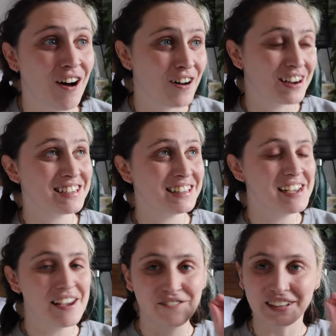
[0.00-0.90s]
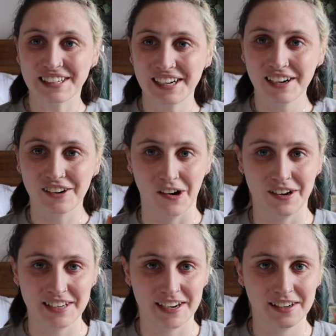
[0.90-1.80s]
Honestly, visiting a
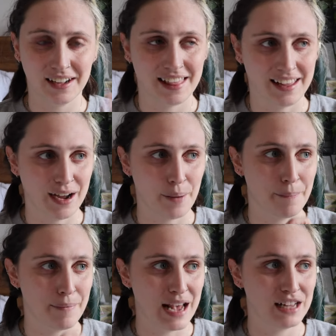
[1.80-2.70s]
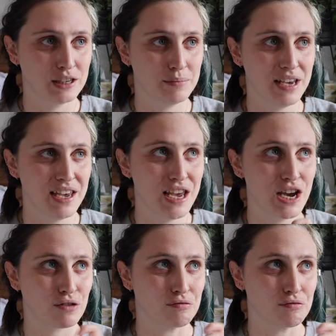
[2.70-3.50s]
garden center like that makes me